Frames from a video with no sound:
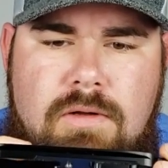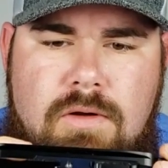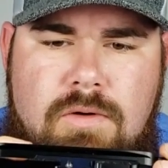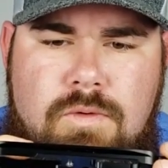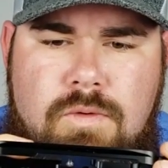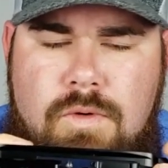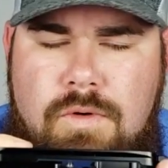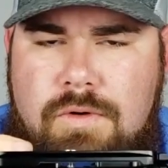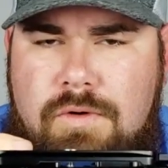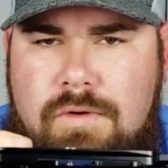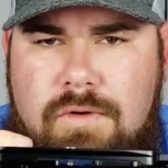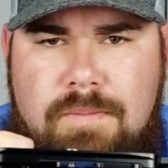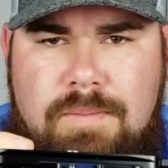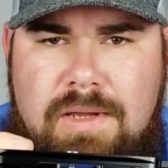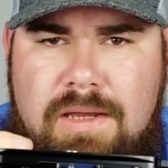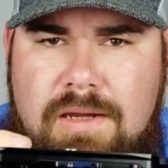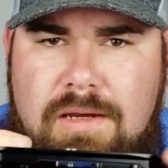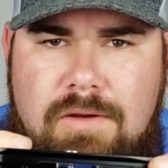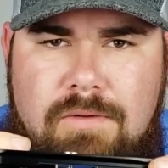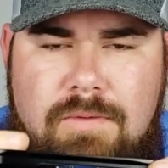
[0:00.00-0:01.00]
quarter, a
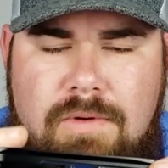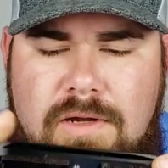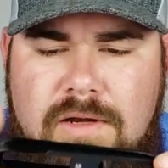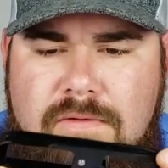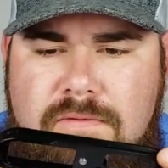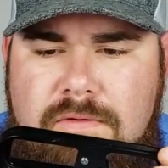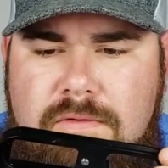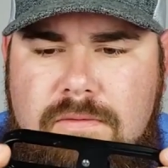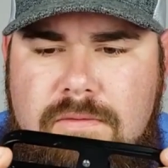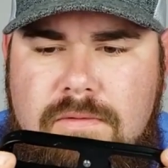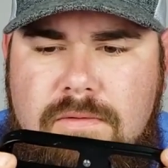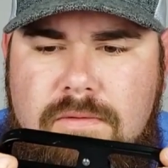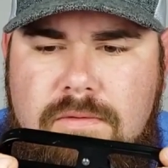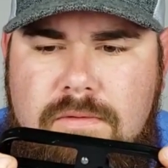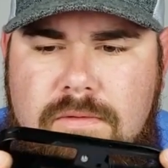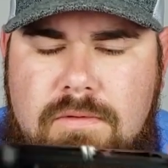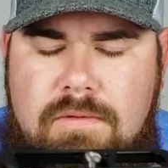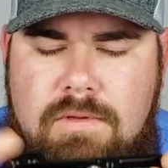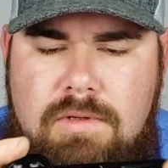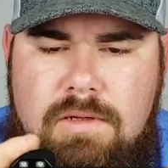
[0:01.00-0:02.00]
penny, or whatever.
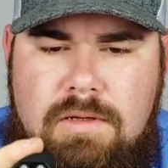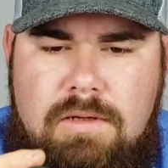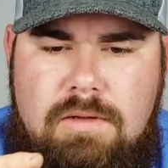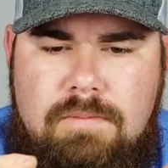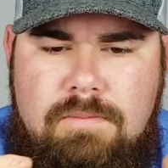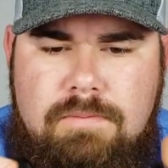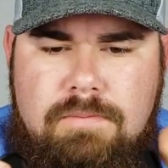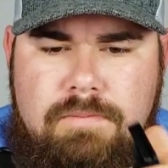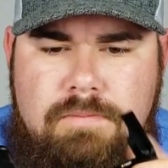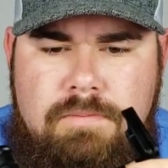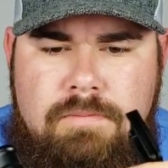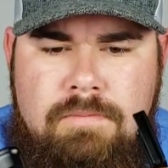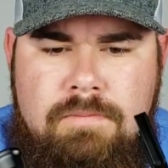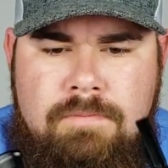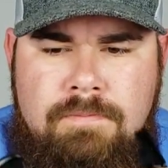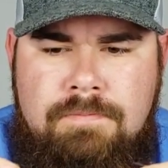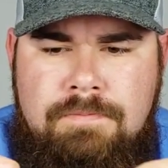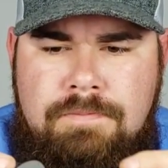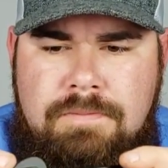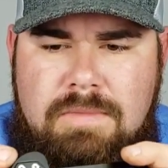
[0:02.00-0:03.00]

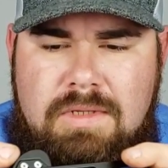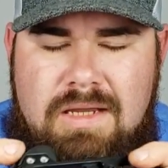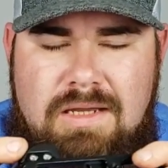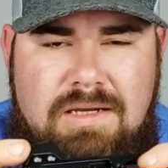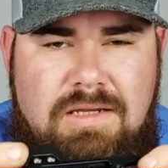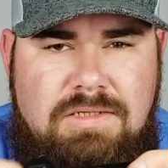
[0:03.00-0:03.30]
It